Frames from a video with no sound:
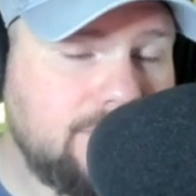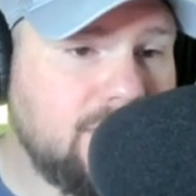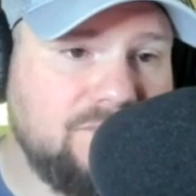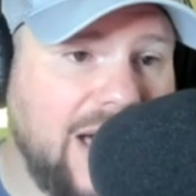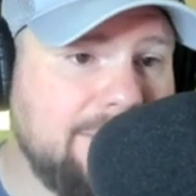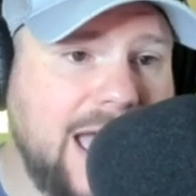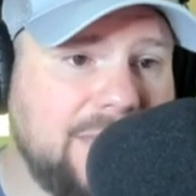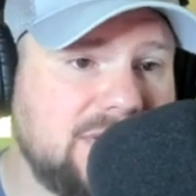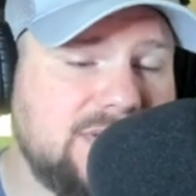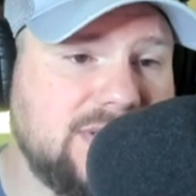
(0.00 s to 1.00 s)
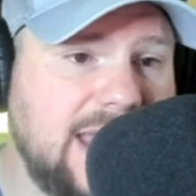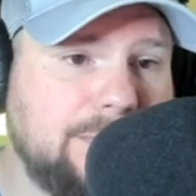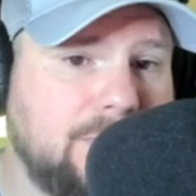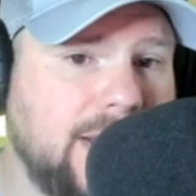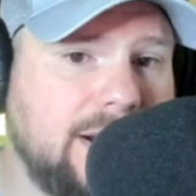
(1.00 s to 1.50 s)
Phi Mathis is a
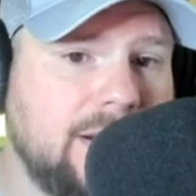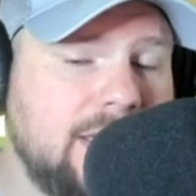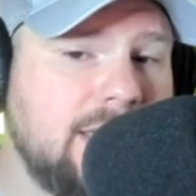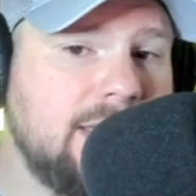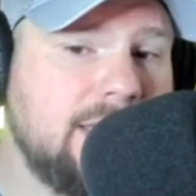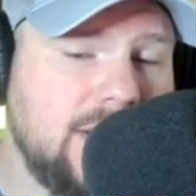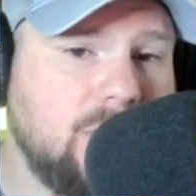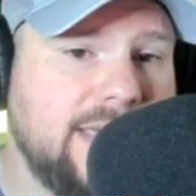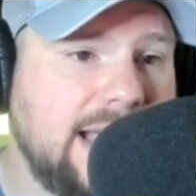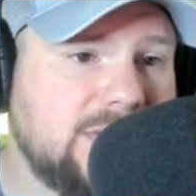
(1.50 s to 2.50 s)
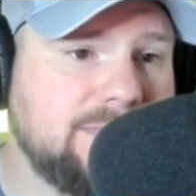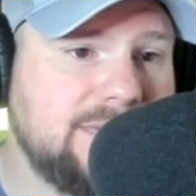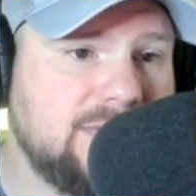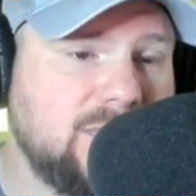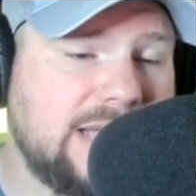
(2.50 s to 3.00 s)
depth player. We got
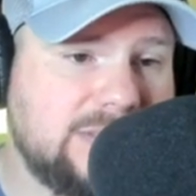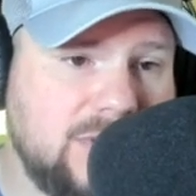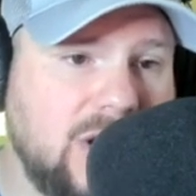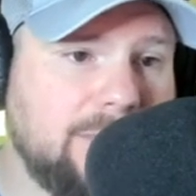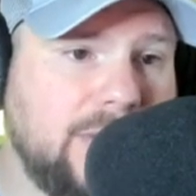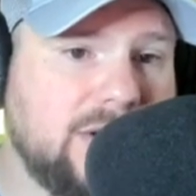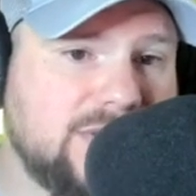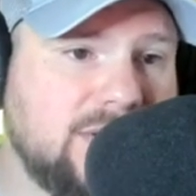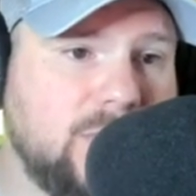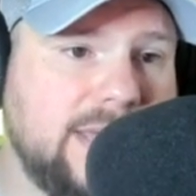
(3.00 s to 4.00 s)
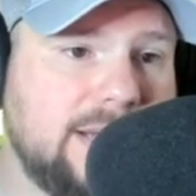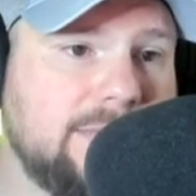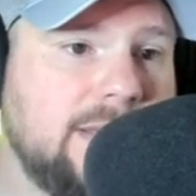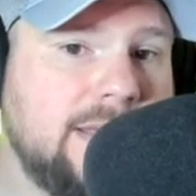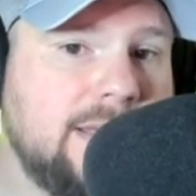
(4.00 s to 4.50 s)
some young players there that we can
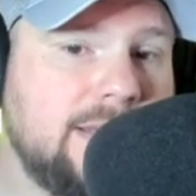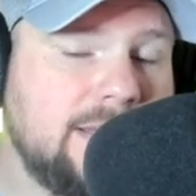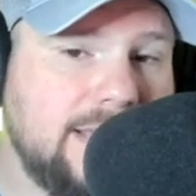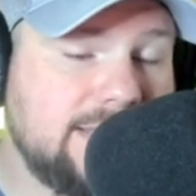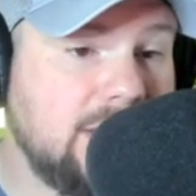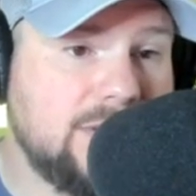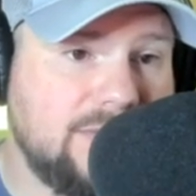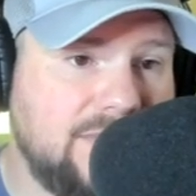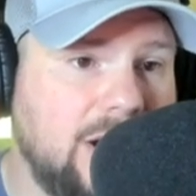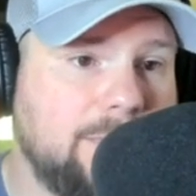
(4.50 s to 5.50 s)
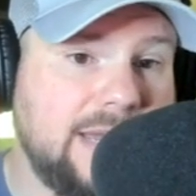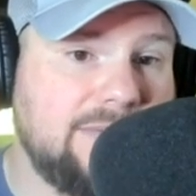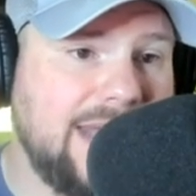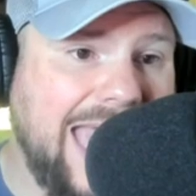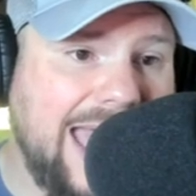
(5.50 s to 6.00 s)
continue to develop and
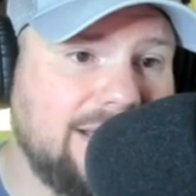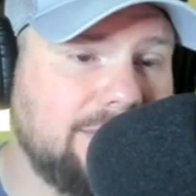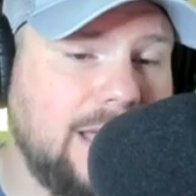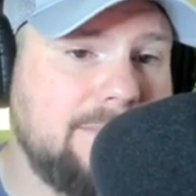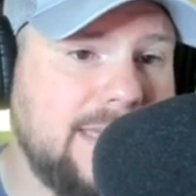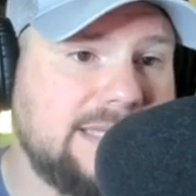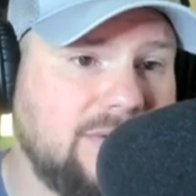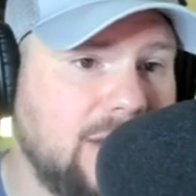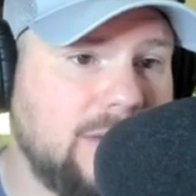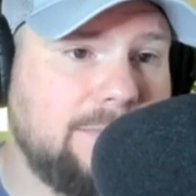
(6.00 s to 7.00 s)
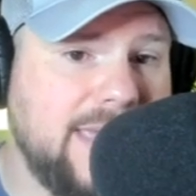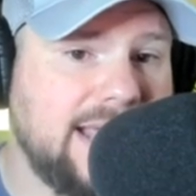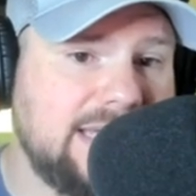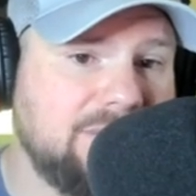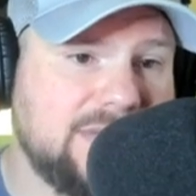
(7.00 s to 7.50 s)
even add a mid to late round
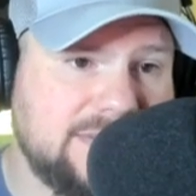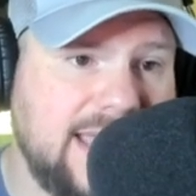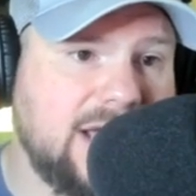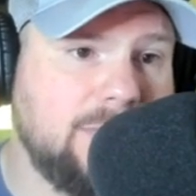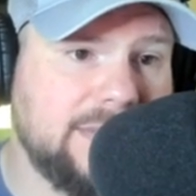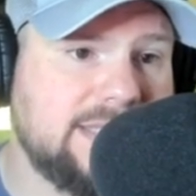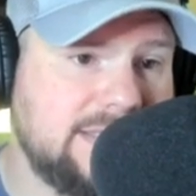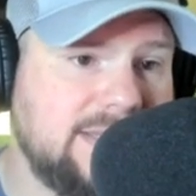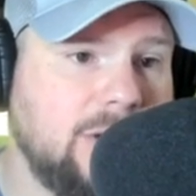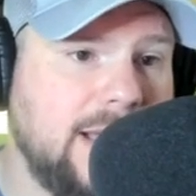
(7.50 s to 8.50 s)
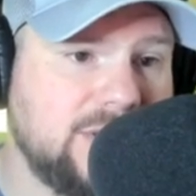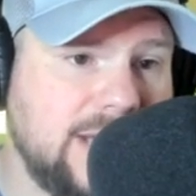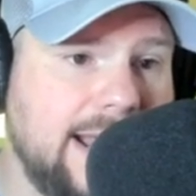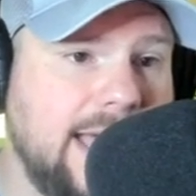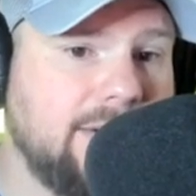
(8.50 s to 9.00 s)
pick at defensive tackle. But this is still about
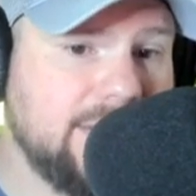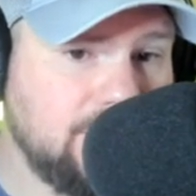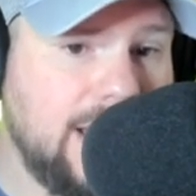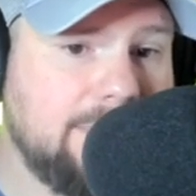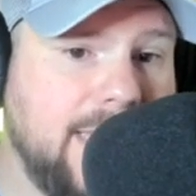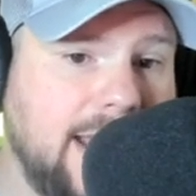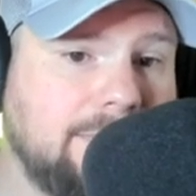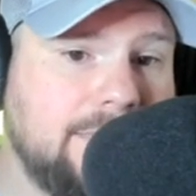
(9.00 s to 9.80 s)
John Allen and Daron Payne.